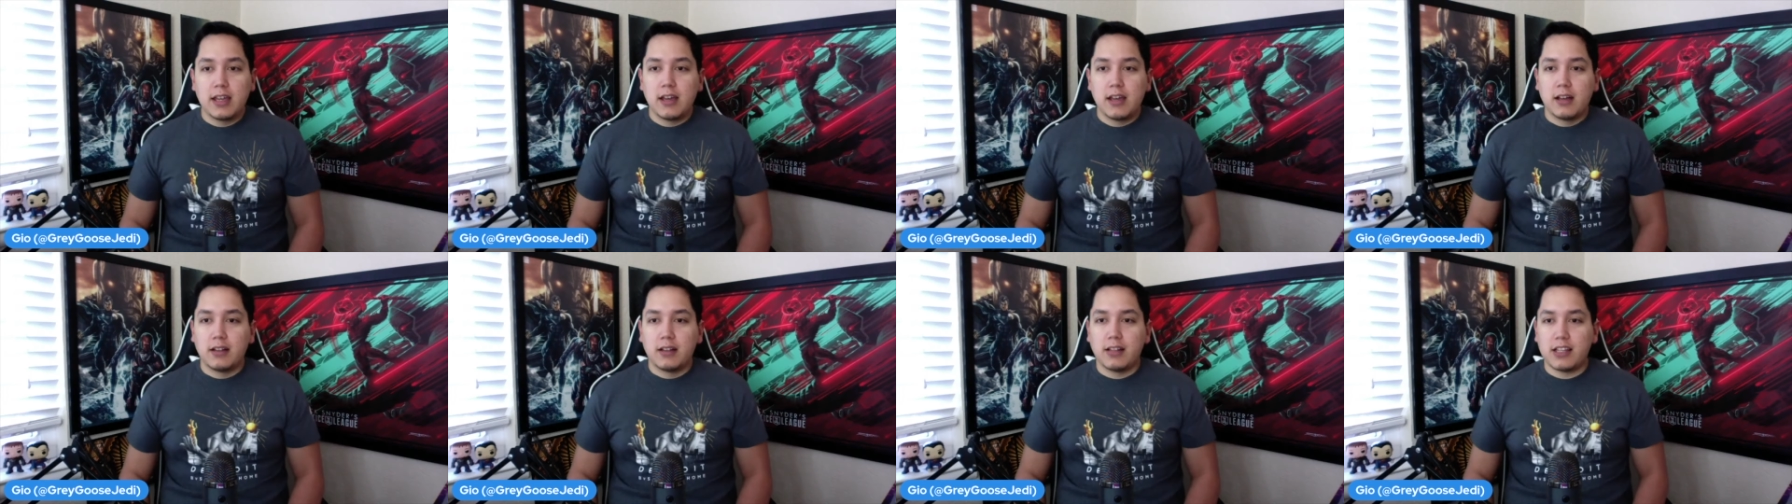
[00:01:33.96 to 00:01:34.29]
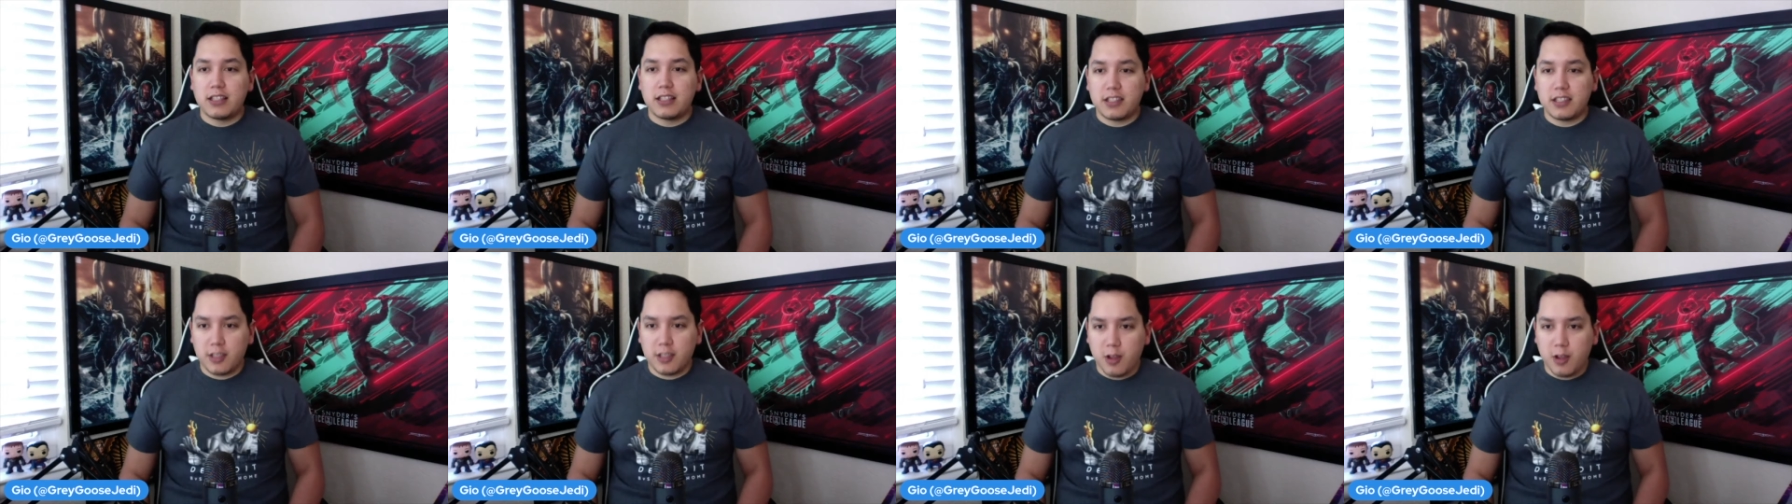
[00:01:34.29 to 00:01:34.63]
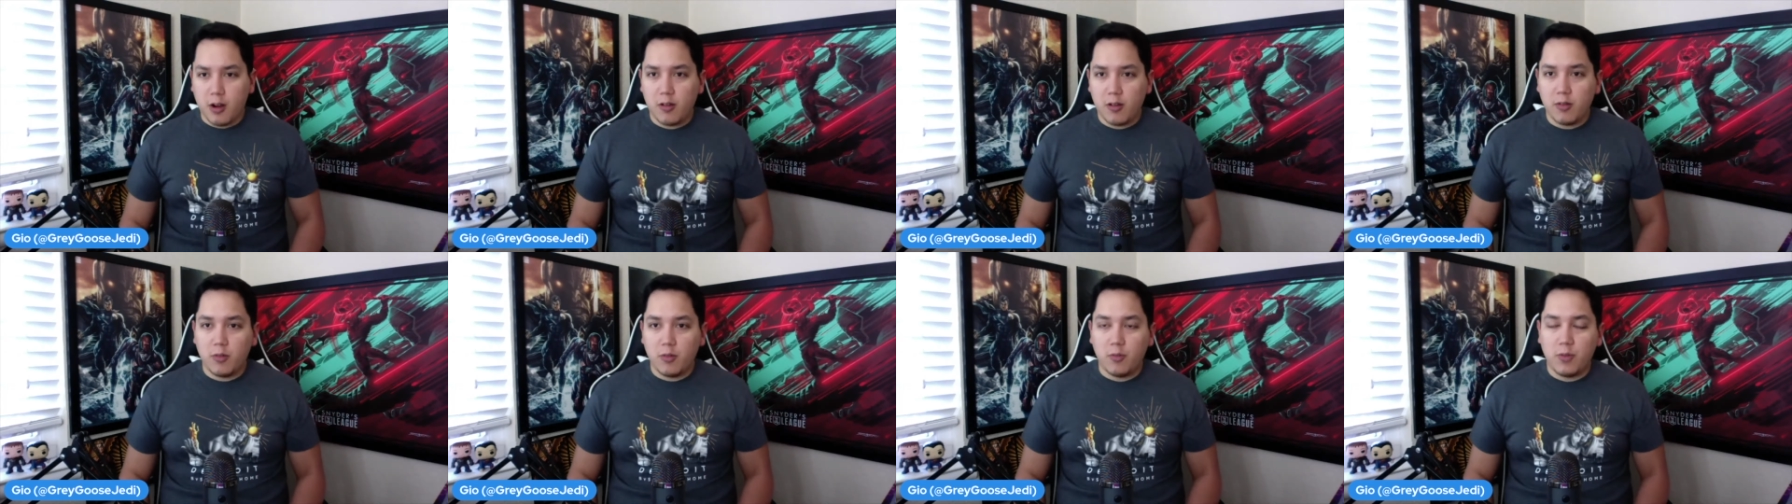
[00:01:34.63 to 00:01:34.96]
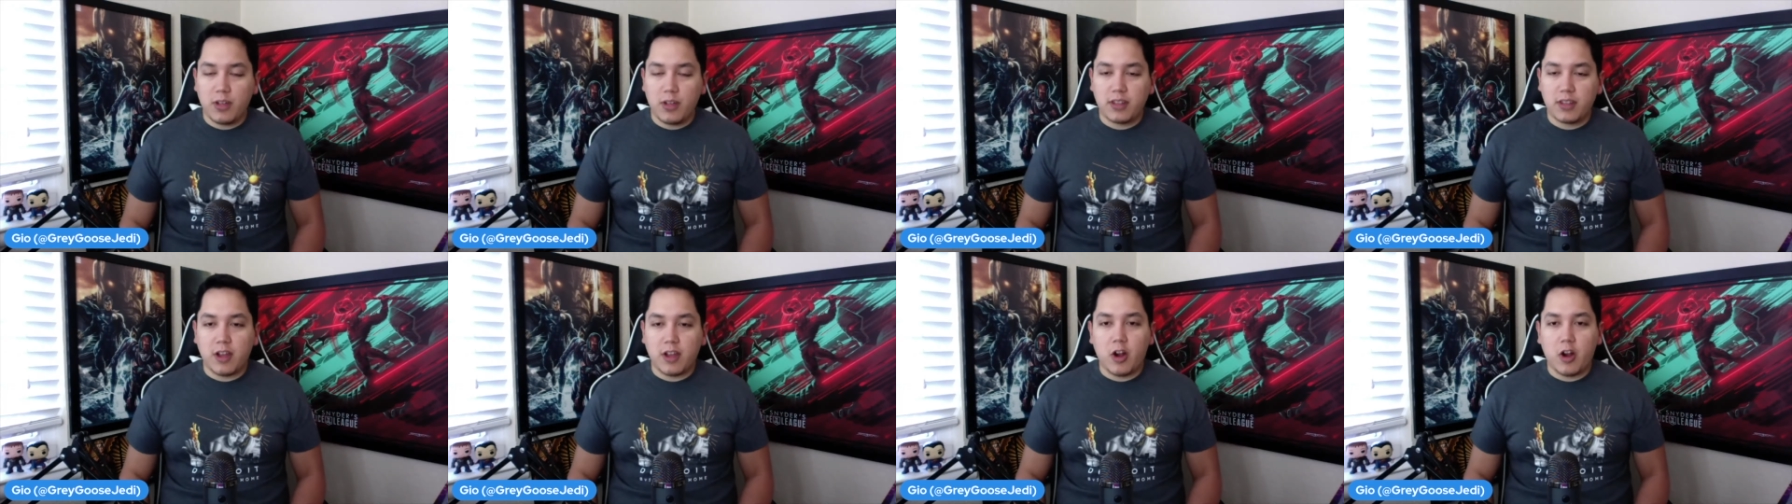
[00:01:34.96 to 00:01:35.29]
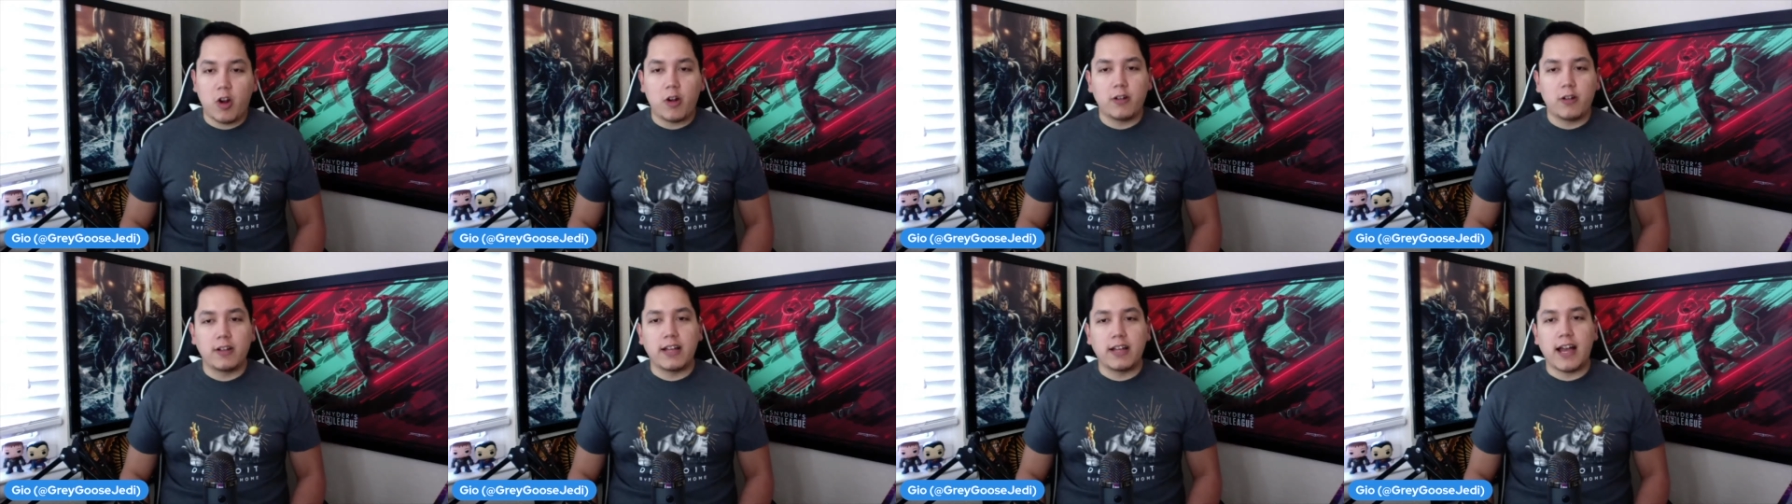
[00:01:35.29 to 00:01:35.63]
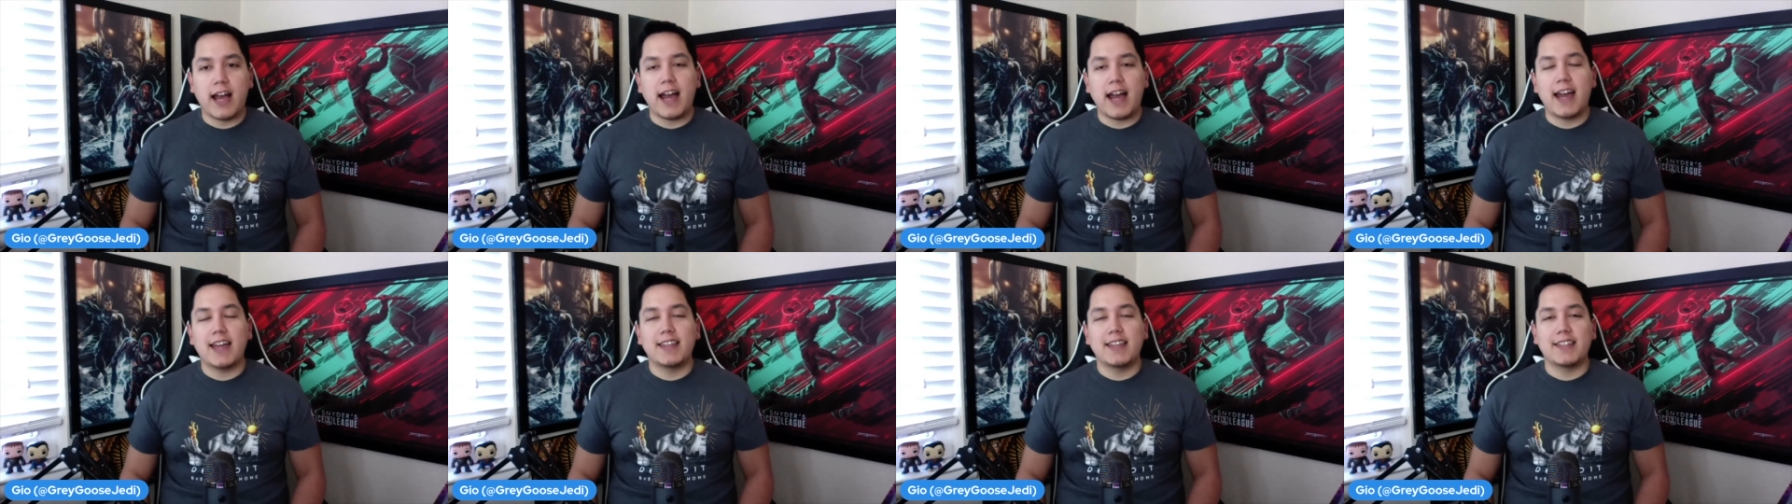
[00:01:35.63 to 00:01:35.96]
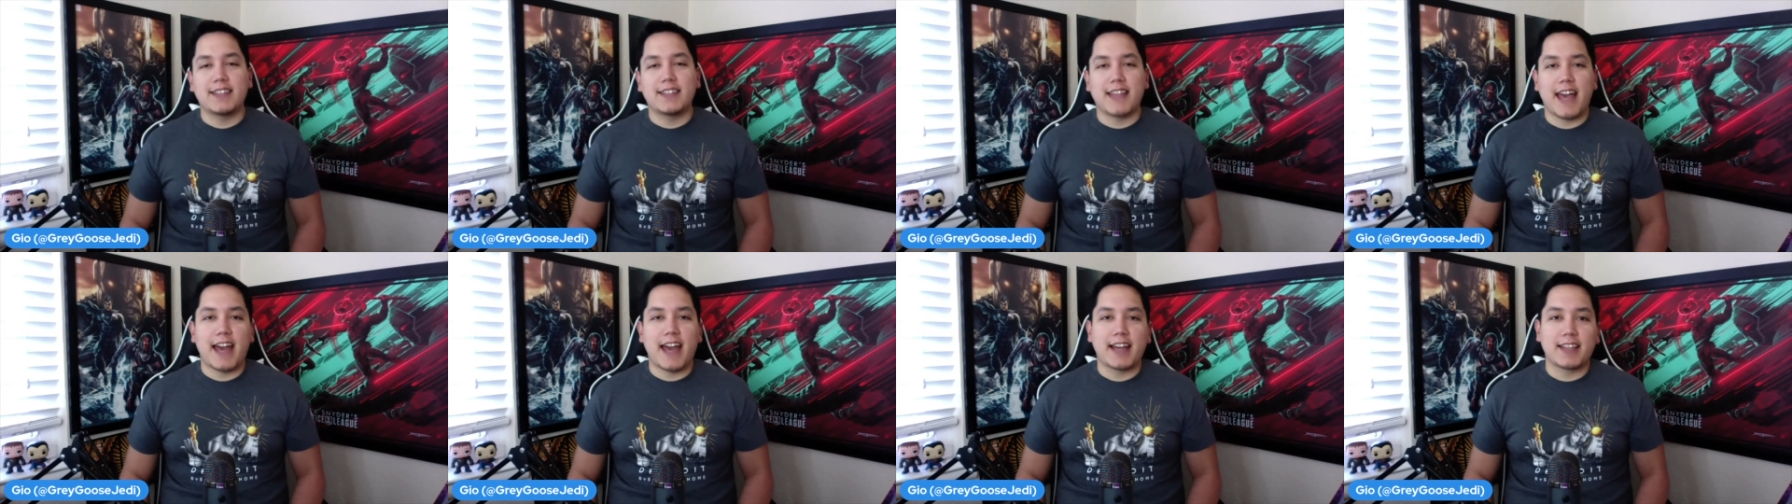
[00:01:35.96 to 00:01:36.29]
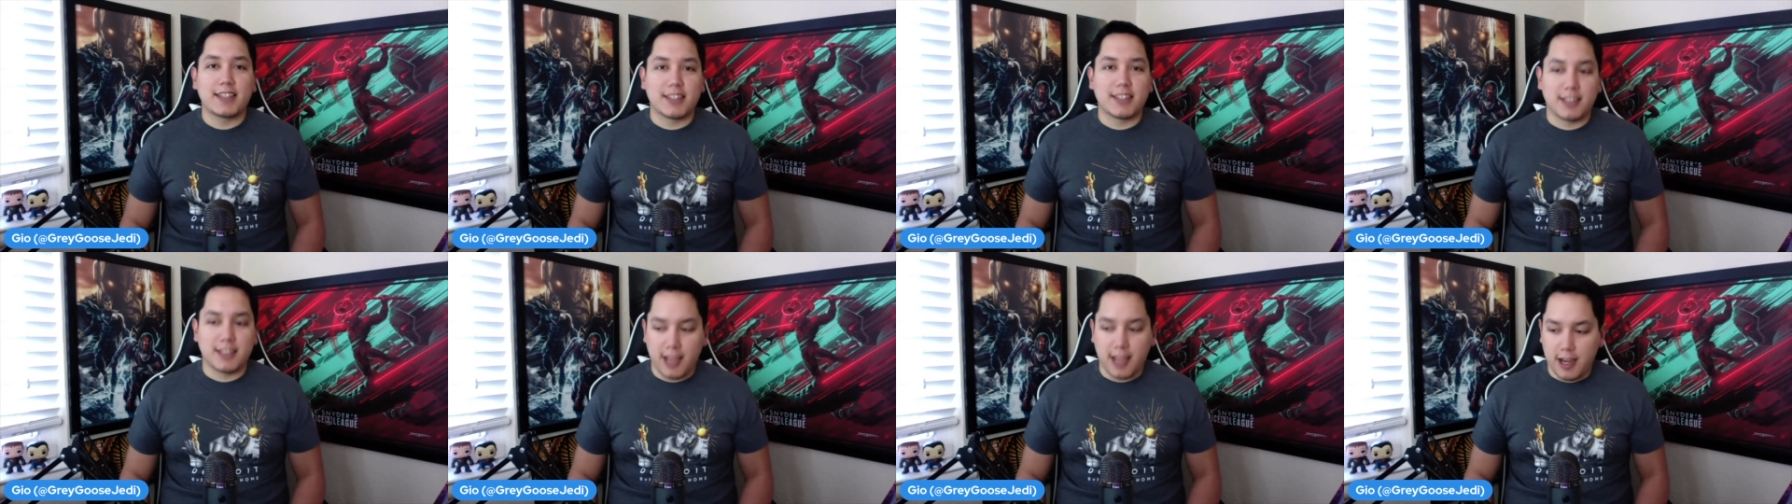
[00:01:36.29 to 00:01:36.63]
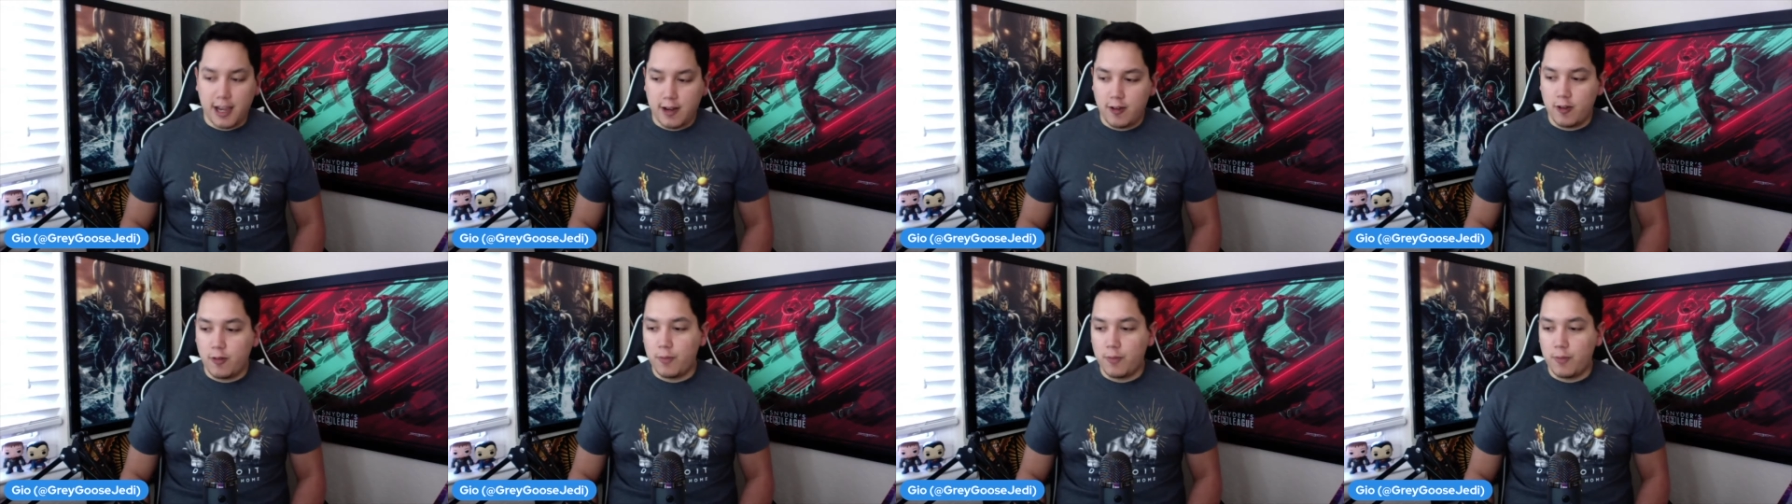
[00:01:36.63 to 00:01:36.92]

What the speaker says: Let's start with our guy, Zack Snyder,